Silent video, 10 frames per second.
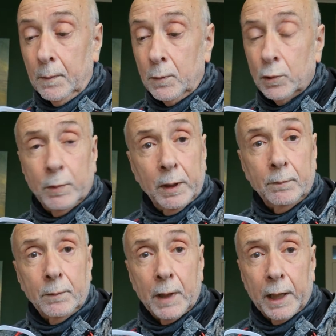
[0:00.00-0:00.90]
should be
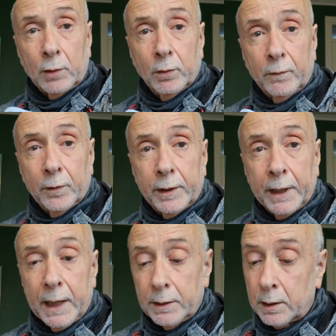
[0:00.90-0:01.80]
adequate for the
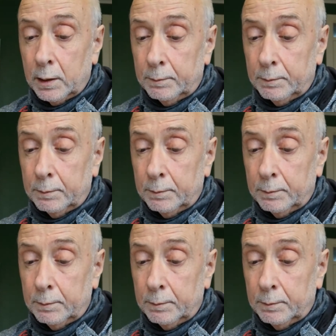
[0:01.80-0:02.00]
task.